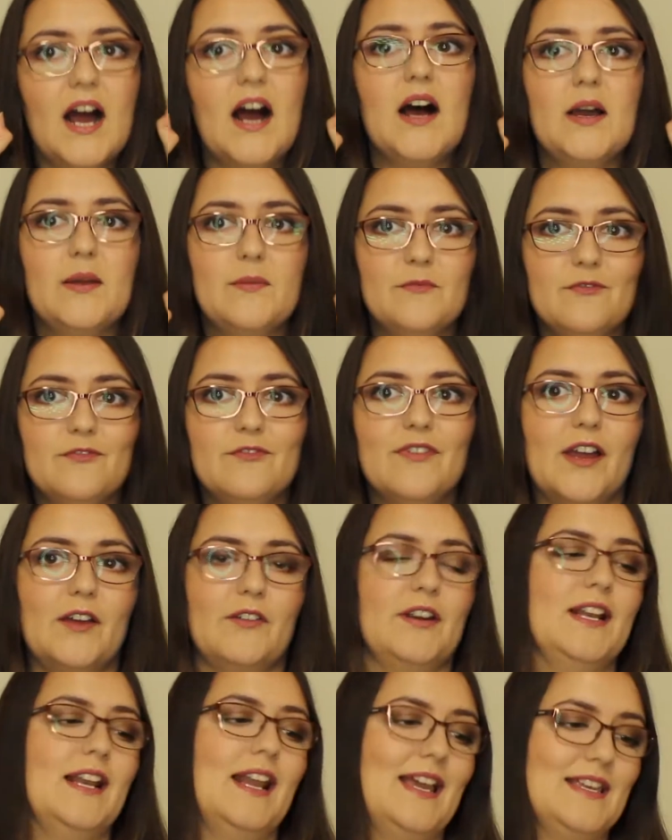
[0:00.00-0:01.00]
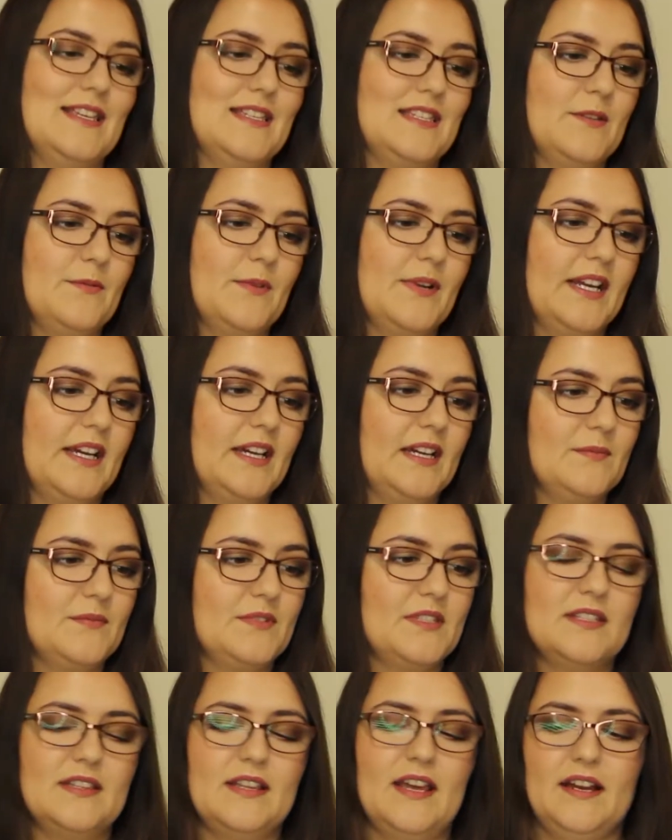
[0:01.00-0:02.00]
I'm very lazy when it
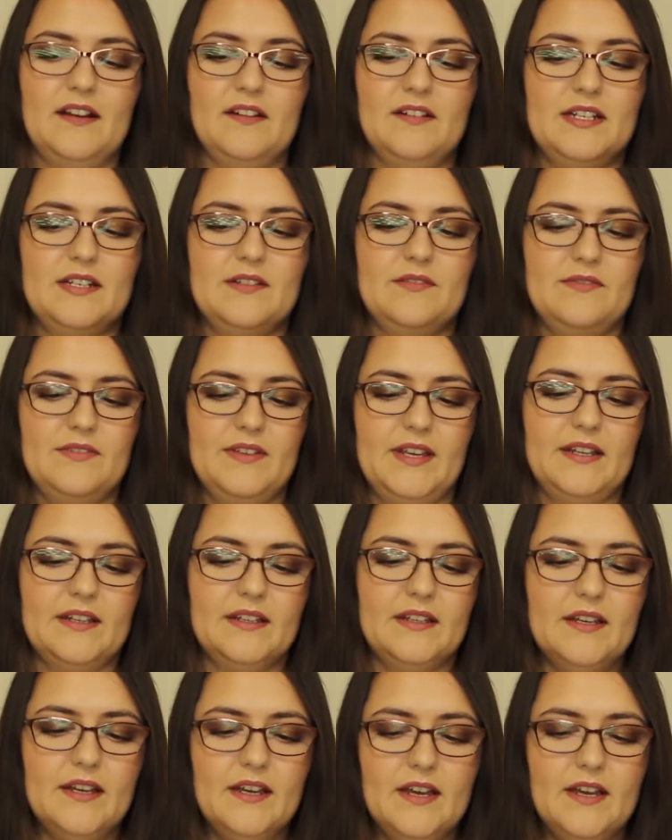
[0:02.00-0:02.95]
comes to that kind of thing.